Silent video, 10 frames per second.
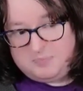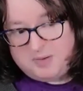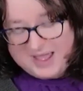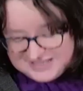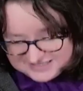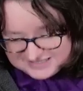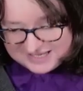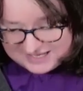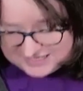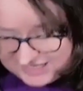
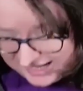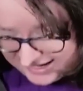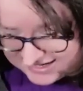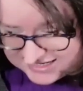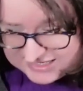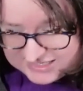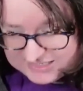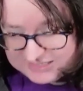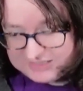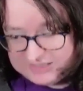basically,
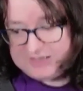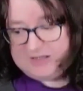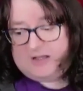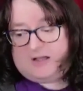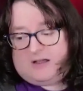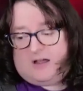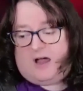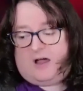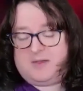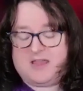
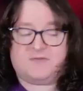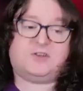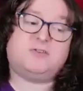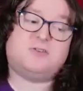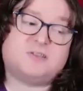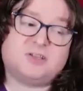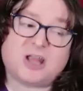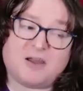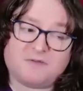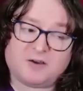if you use the
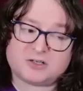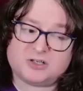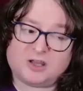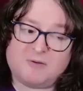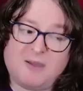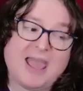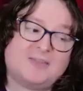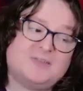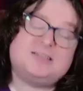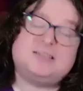chat function and go,
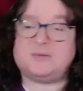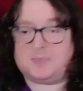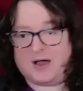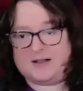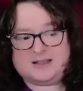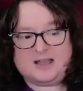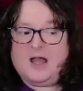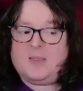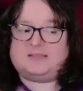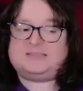hey, this is a bug,
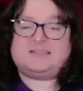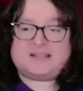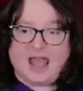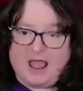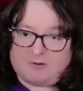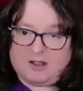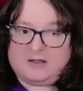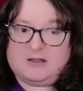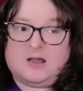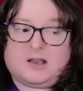this is an
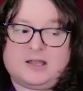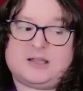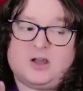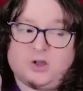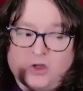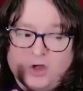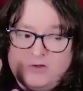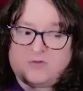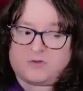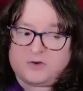error, like
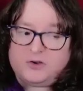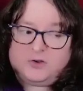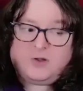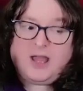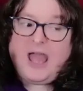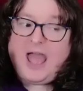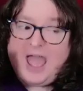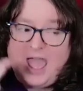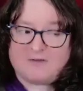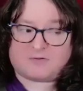go through
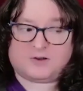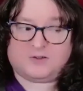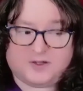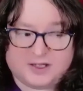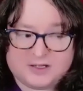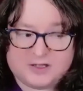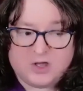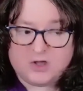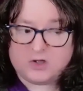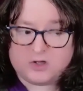everything,
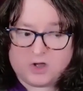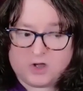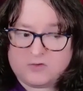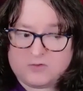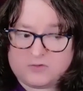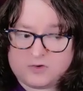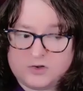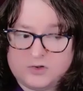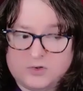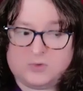go
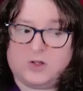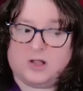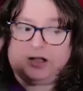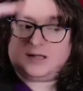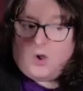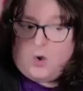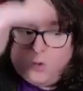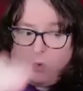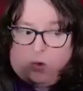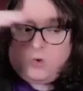through like
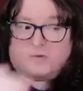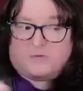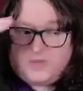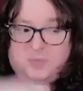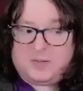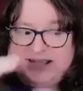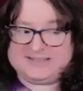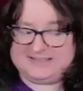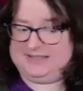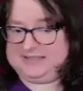all of the
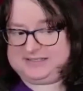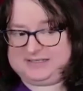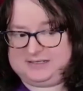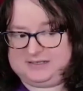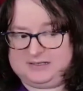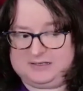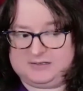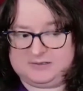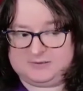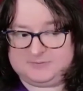pieces.
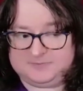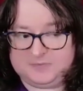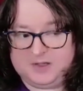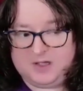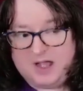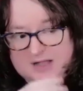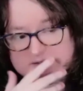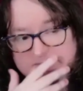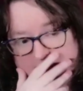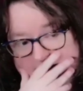And
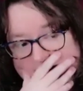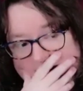so I'm like,